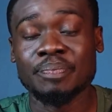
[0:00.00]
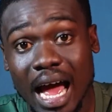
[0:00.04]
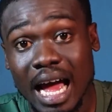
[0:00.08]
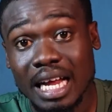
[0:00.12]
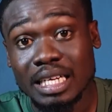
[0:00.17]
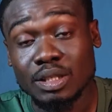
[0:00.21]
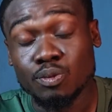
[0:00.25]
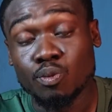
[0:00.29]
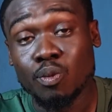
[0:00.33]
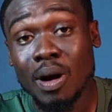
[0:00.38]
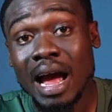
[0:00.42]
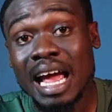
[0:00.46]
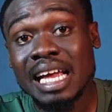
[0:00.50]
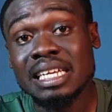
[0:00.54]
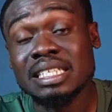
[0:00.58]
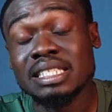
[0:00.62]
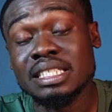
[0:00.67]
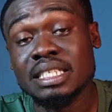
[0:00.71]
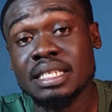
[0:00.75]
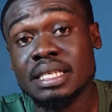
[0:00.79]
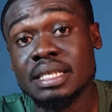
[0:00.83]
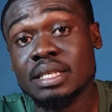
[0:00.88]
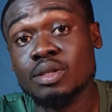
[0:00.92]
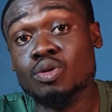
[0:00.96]
And why
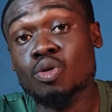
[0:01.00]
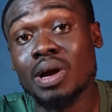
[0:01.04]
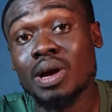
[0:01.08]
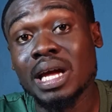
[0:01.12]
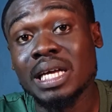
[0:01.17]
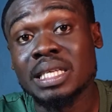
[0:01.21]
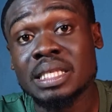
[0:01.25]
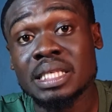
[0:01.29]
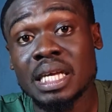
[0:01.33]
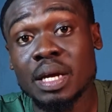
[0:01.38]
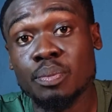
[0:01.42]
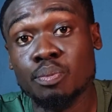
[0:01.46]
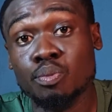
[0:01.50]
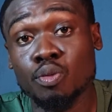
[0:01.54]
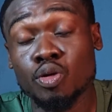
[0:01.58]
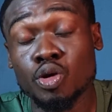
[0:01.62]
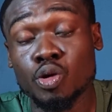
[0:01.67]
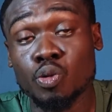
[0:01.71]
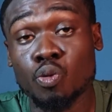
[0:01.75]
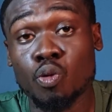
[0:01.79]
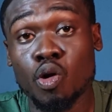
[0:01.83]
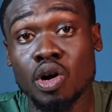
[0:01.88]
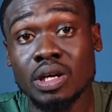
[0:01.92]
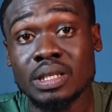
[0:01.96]
this no escape
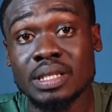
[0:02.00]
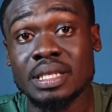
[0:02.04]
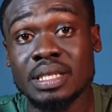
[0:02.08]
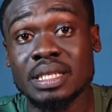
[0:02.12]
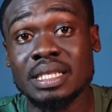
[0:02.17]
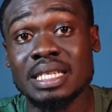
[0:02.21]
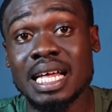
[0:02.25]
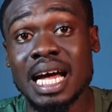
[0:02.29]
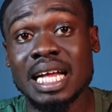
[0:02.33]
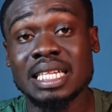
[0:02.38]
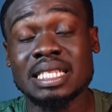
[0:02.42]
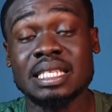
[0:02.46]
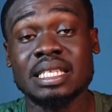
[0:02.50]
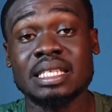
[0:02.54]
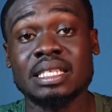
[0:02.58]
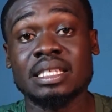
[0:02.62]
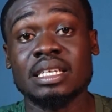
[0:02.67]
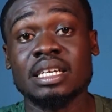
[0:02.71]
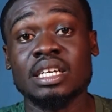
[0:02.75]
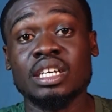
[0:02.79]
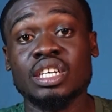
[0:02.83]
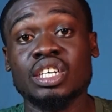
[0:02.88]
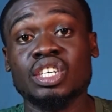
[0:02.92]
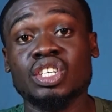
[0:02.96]
mode works is that
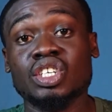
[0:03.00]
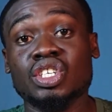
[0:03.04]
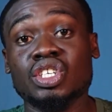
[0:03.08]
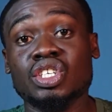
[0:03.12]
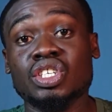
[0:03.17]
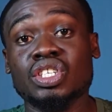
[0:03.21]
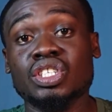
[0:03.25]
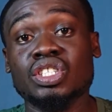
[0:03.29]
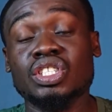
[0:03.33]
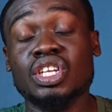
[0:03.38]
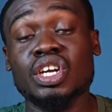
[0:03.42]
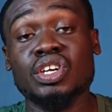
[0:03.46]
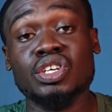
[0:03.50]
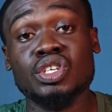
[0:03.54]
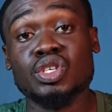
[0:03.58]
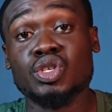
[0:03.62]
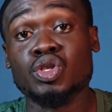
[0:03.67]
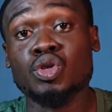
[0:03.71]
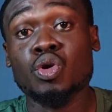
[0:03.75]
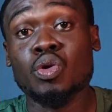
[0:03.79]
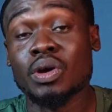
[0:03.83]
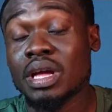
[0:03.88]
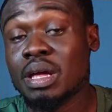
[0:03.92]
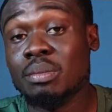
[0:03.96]
there is
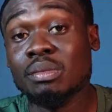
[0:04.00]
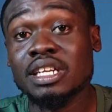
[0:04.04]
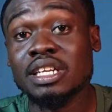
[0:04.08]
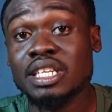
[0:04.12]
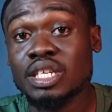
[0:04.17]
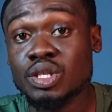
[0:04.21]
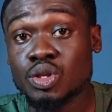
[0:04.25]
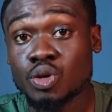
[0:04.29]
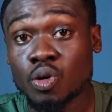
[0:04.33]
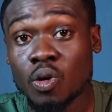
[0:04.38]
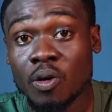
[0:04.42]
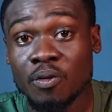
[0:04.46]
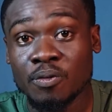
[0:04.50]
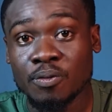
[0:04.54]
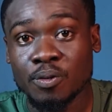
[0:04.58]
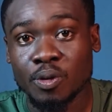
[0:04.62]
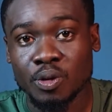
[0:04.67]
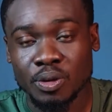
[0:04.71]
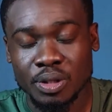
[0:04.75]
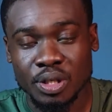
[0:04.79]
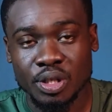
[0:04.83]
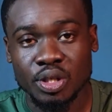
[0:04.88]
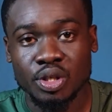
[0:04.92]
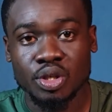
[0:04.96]
no immediate
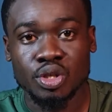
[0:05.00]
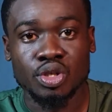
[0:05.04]
comfort.